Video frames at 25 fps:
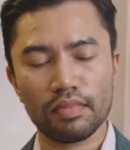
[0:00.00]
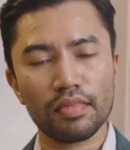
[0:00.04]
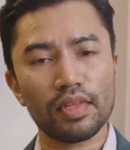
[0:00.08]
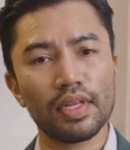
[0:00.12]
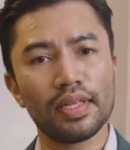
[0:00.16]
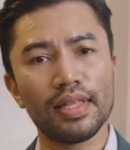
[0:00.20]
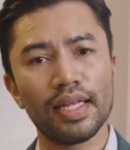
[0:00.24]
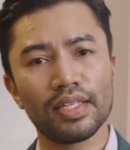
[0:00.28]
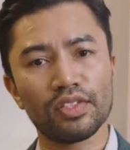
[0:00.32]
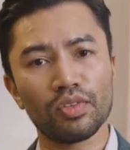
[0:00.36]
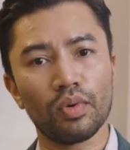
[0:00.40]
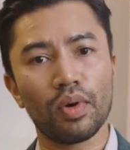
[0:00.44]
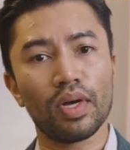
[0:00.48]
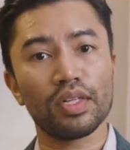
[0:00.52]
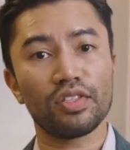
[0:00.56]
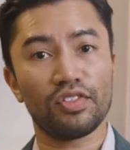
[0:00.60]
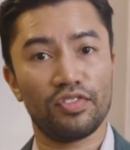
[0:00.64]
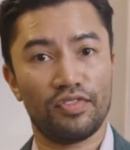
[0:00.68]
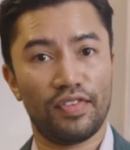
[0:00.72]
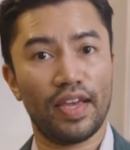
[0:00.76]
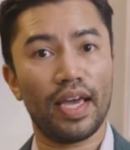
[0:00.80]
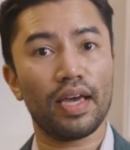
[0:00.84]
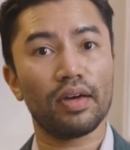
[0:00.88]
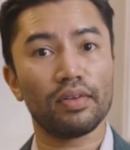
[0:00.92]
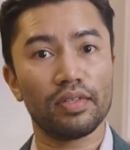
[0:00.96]
And that's why it's
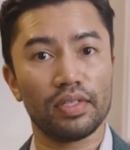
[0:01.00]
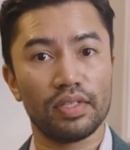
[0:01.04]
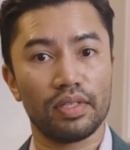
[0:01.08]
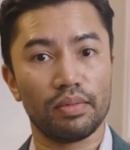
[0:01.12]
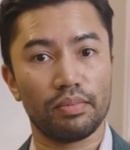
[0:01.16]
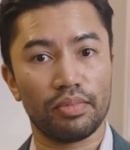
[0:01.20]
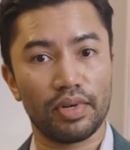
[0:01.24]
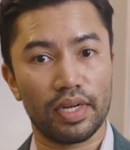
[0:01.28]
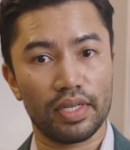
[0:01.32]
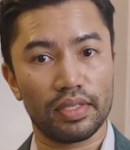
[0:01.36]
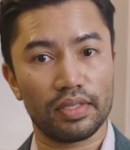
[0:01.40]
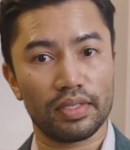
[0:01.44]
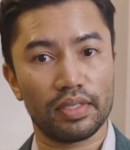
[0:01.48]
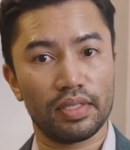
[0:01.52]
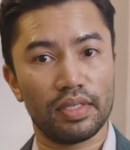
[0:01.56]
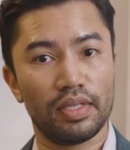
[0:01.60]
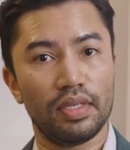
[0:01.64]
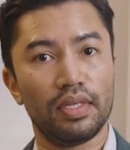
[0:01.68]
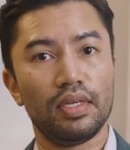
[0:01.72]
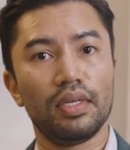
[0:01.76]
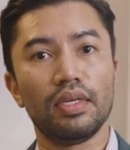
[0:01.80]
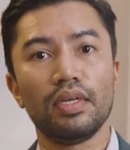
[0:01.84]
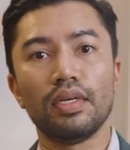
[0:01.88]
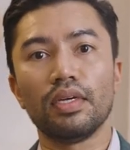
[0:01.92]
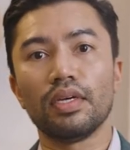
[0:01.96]
found in the breast.
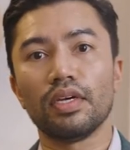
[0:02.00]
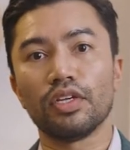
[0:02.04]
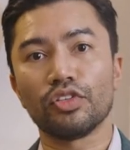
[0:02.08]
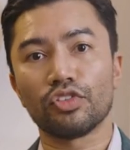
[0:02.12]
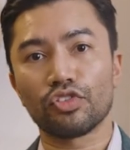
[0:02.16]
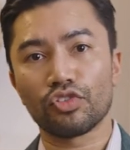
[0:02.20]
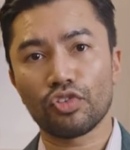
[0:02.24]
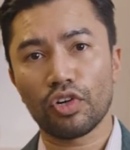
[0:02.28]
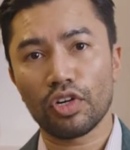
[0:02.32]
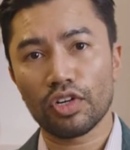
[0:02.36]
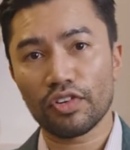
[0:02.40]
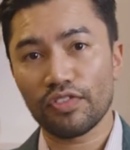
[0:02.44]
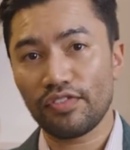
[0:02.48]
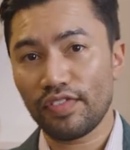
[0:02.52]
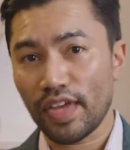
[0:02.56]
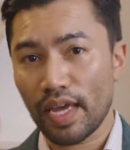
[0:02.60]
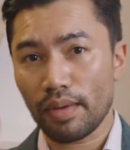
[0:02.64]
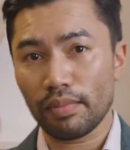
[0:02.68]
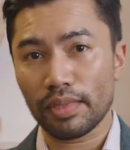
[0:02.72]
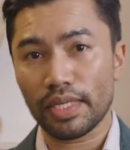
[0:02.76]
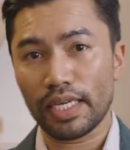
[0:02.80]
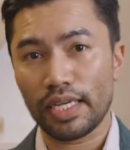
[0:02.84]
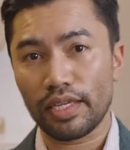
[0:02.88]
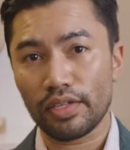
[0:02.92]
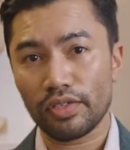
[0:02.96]
A strong
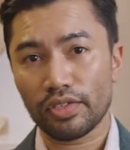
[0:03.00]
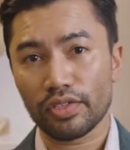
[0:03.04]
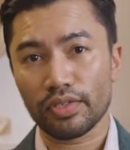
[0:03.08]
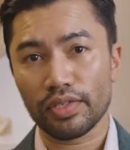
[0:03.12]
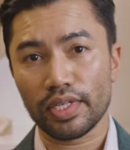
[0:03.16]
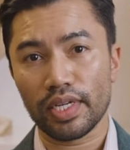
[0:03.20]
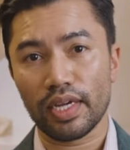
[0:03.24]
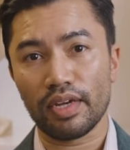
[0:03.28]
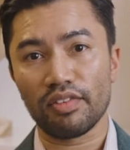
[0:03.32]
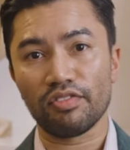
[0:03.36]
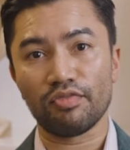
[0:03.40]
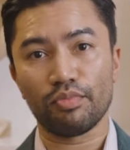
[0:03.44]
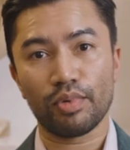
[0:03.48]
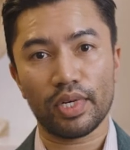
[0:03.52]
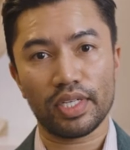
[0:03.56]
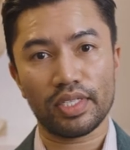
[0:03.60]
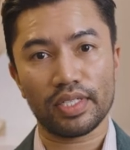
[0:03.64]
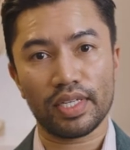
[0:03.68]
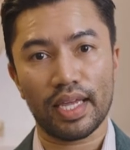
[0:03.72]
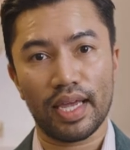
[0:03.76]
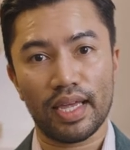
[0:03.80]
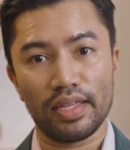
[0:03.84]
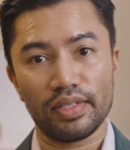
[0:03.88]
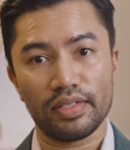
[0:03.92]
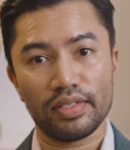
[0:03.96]
family history of breast
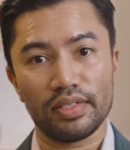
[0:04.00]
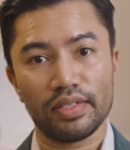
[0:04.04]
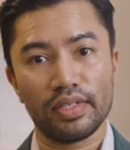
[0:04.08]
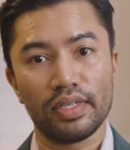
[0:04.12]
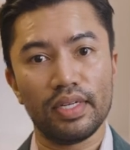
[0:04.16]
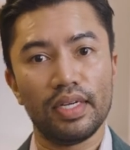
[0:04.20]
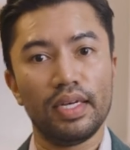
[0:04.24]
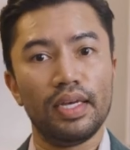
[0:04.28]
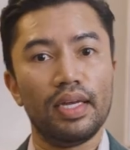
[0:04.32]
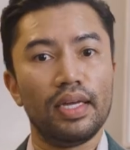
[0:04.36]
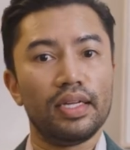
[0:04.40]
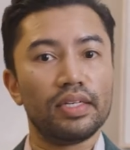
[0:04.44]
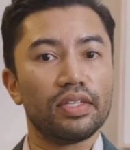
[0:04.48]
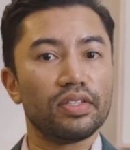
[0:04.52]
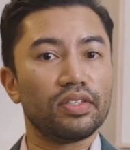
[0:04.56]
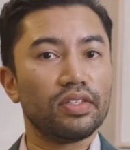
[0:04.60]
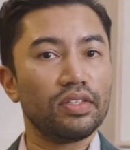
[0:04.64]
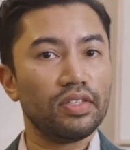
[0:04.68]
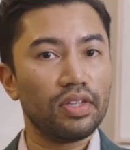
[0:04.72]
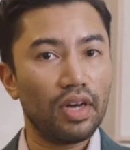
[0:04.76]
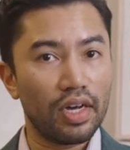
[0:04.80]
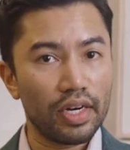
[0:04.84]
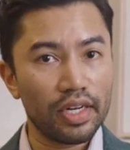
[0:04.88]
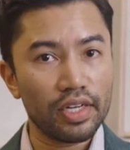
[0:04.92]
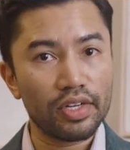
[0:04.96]
cancer does
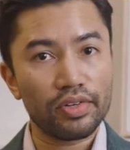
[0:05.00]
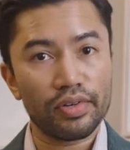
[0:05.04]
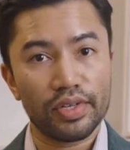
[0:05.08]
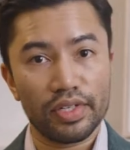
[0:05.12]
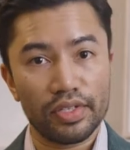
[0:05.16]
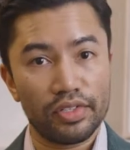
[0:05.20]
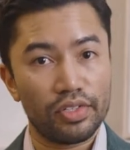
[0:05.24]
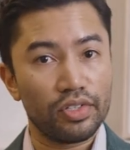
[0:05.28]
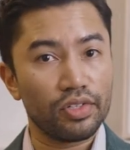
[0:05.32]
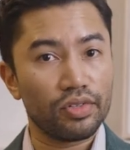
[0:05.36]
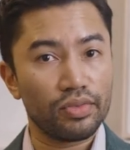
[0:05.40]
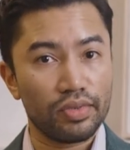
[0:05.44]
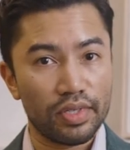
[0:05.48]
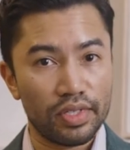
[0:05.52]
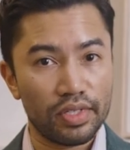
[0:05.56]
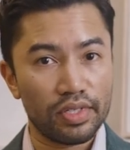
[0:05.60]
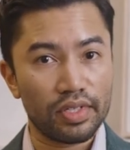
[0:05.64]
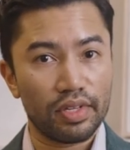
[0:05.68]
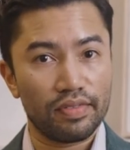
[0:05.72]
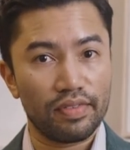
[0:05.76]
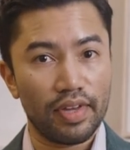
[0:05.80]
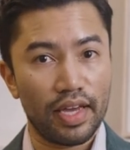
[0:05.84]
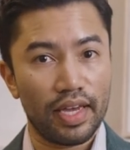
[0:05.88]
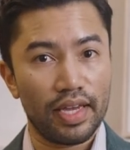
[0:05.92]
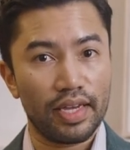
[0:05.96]
not increase your risk
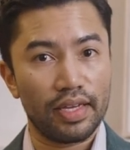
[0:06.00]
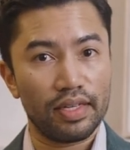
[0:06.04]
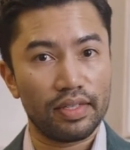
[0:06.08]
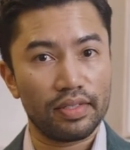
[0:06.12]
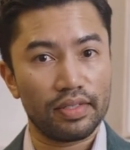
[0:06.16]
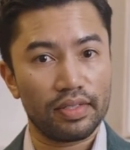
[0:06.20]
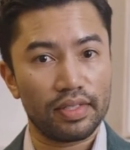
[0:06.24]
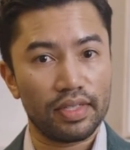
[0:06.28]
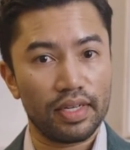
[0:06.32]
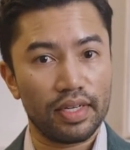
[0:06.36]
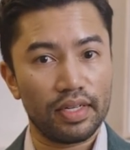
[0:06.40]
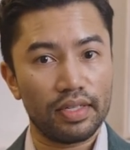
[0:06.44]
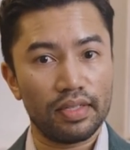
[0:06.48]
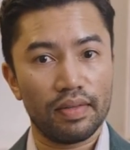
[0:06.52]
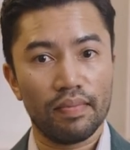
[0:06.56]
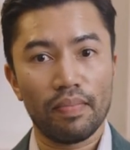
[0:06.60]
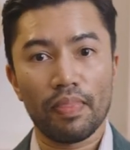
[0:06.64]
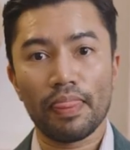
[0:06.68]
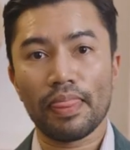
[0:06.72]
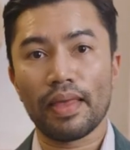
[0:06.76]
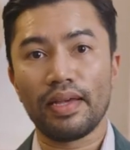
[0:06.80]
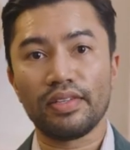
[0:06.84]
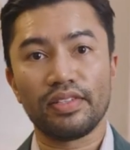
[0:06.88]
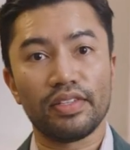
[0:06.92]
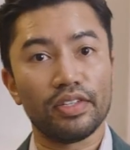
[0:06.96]
of ALCL,
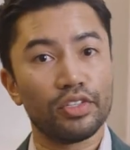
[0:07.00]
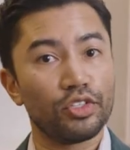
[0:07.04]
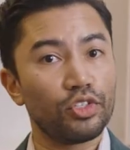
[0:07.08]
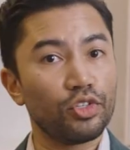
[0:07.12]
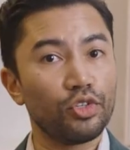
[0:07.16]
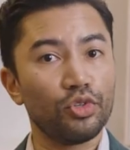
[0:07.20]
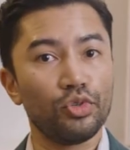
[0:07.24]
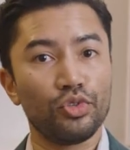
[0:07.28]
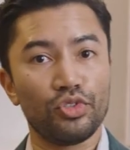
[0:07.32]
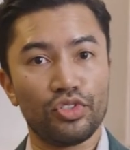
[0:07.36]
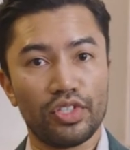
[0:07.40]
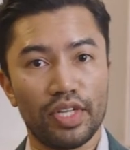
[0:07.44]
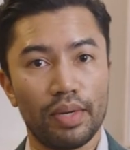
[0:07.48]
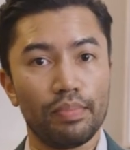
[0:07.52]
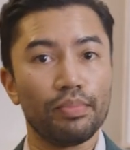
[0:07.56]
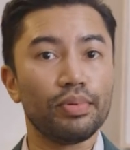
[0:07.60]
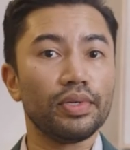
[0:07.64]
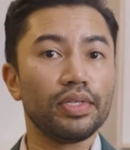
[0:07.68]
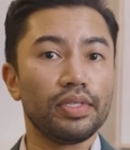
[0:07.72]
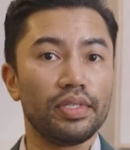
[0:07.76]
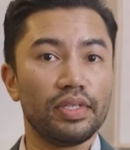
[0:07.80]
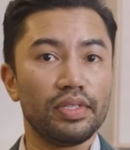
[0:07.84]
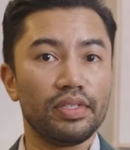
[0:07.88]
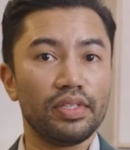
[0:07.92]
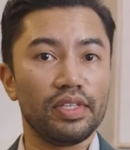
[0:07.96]
as they're two
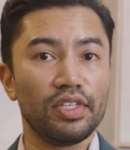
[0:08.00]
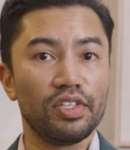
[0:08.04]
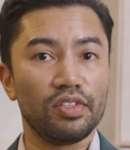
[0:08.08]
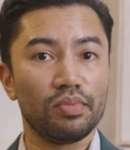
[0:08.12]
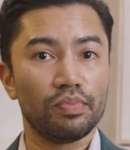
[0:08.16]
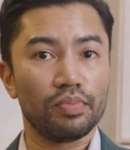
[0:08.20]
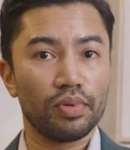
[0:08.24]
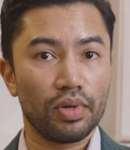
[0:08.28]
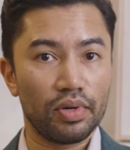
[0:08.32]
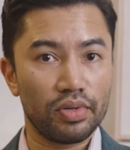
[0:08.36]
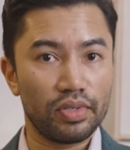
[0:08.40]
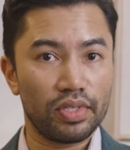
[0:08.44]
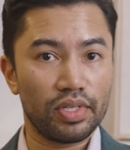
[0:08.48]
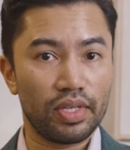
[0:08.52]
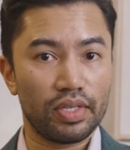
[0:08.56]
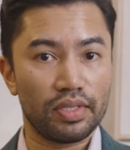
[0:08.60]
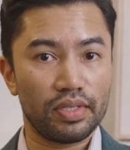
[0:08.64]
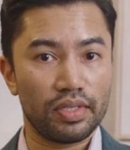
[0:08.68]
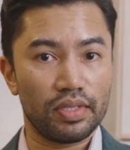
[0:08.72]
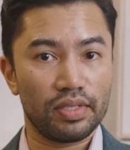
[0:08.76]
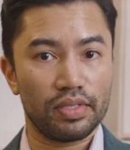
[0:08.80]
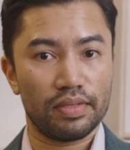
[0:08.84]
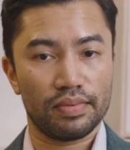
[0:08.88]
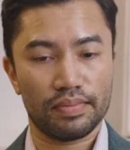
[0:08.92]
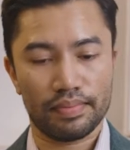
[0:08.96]
separate disease
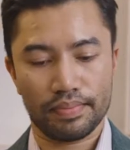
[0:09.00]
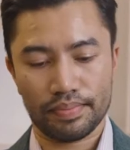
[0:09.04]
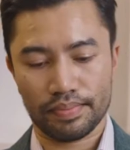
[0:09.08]
processes.